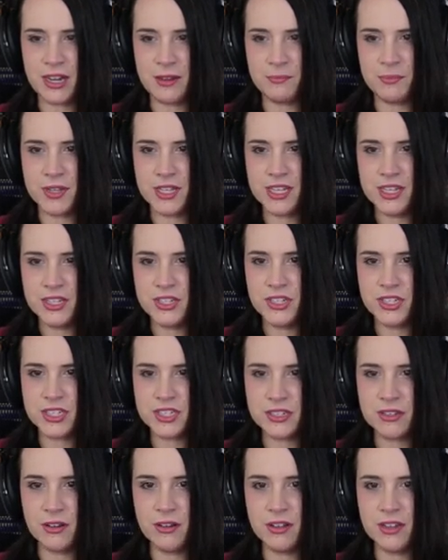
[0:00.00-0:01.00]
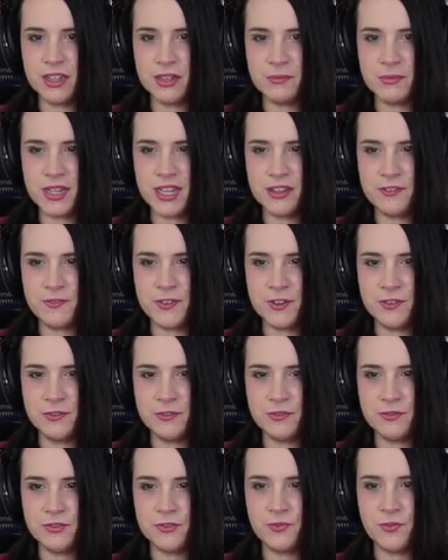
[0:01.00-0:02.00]
shape. Just call on me if
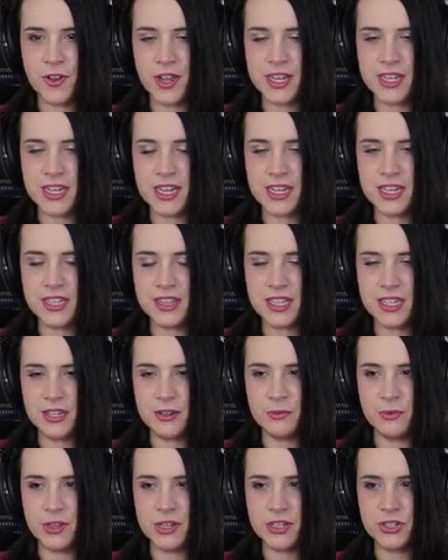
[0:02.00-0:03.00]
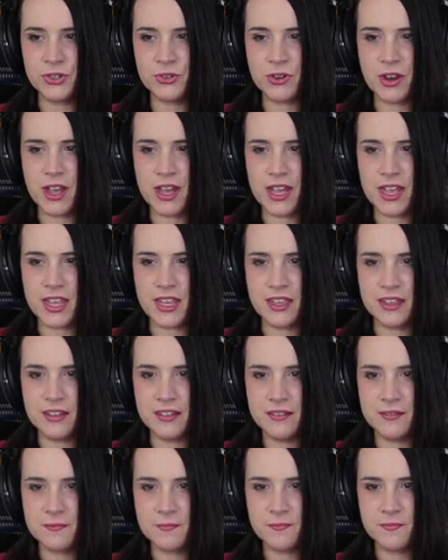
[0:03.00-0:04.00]
you find anything you want to try.
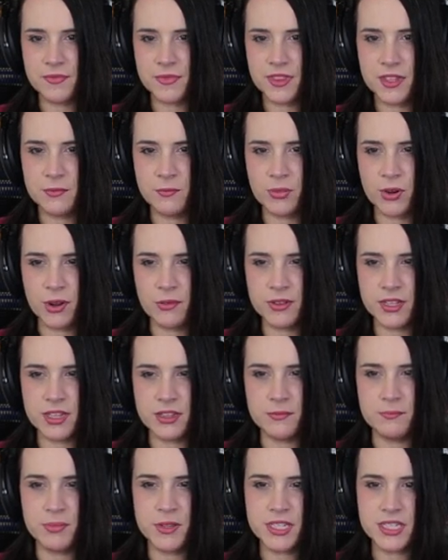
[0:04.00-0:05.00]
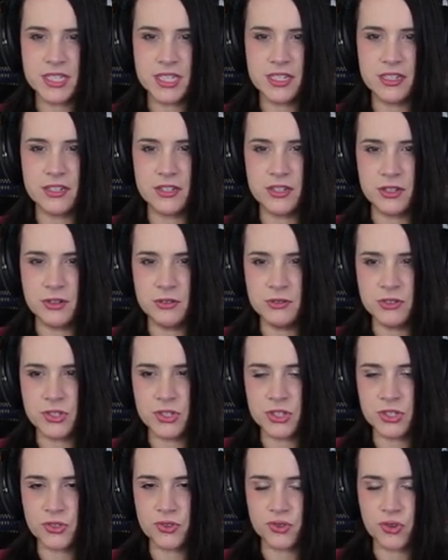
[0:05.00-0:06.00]
Probably the best thing to do is
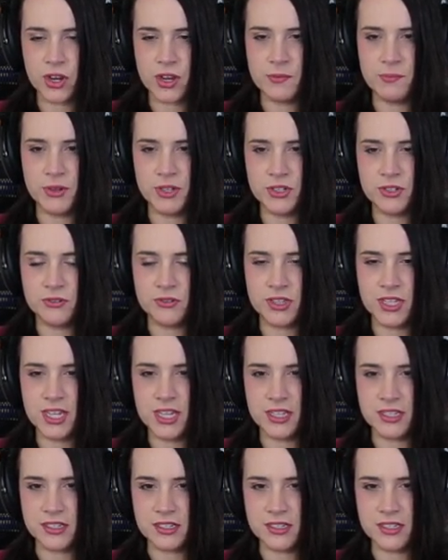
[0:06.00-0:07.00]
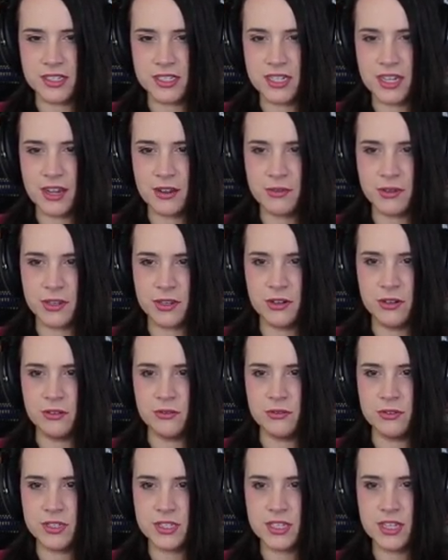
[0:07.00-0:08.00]
just try a bunch of things and see how it
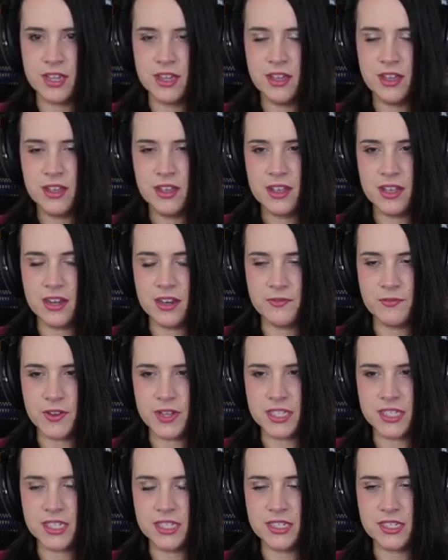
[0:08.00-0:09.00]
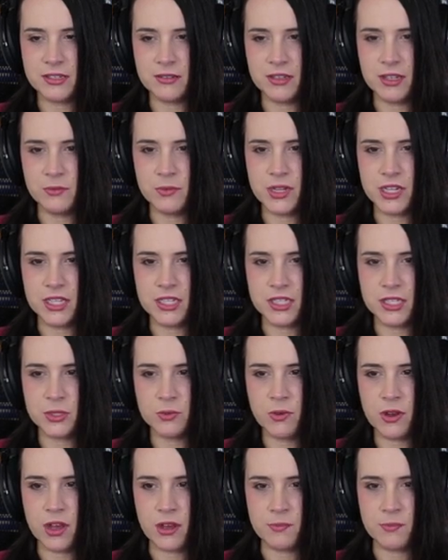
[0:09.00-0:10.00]
goes. And if I see something we can
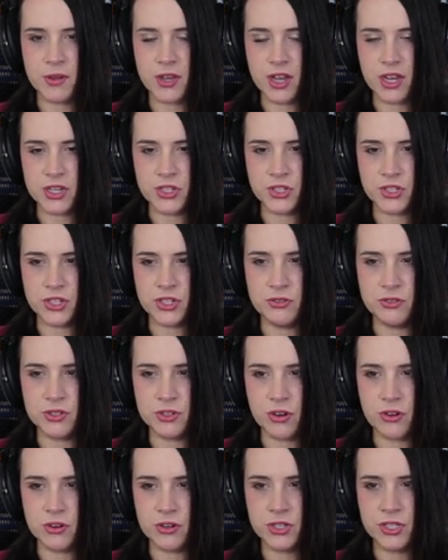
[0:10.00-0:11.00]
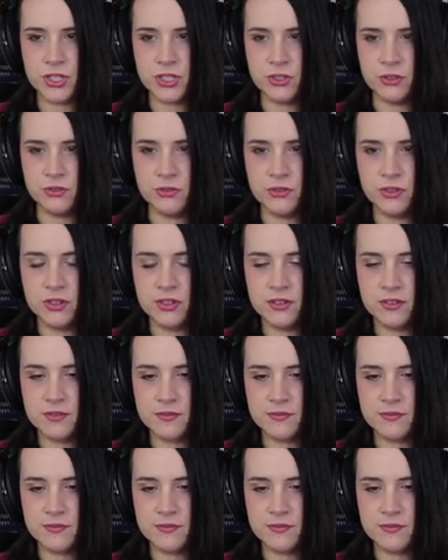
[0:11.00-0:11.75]
swap, I should use R two.